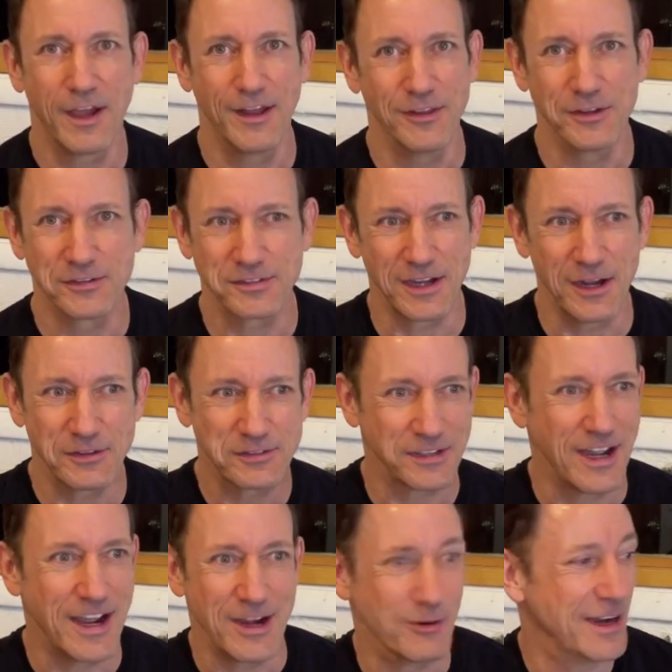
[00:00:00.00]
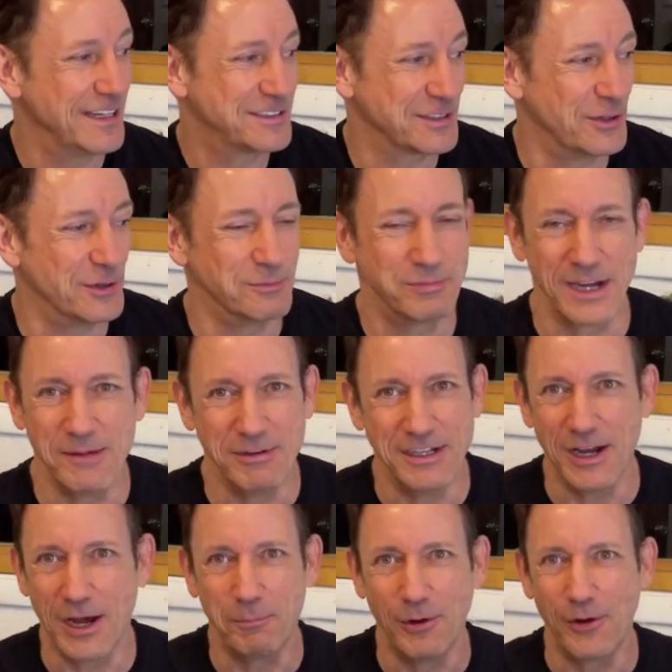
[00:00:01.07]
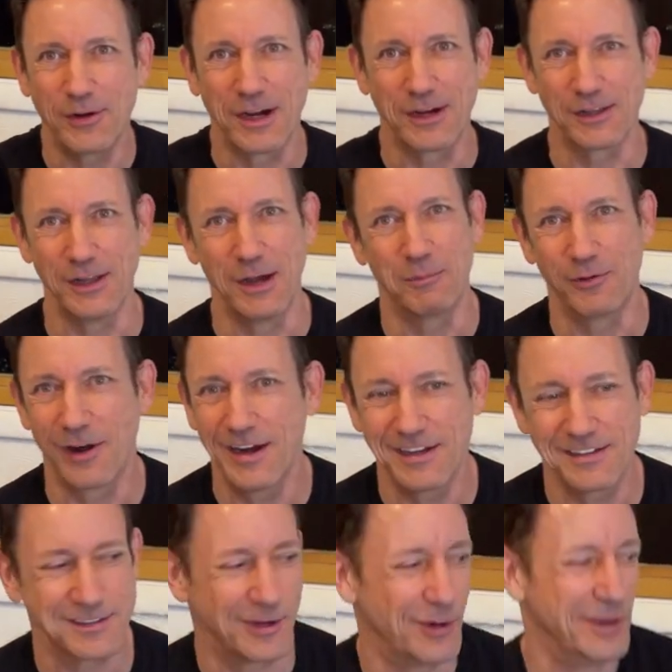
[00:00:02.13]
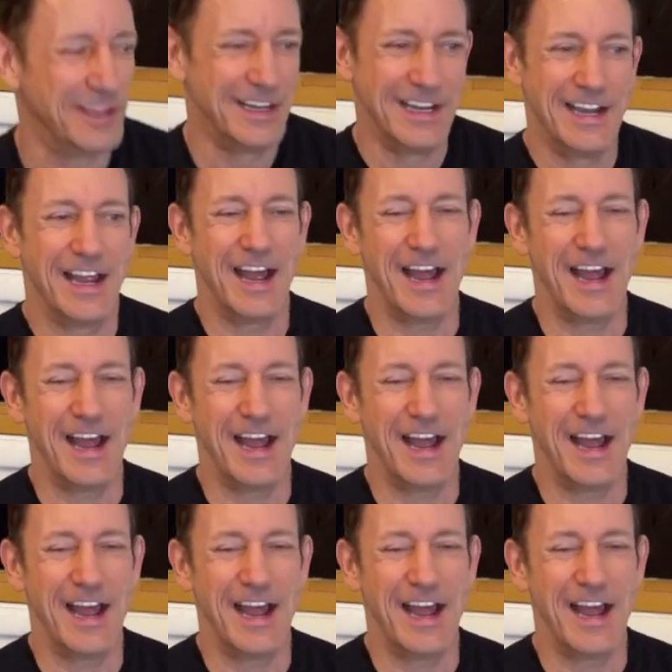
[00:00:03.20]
on the South Side, Chicago. right? So Baby Doll Polka, Club, right? So on the South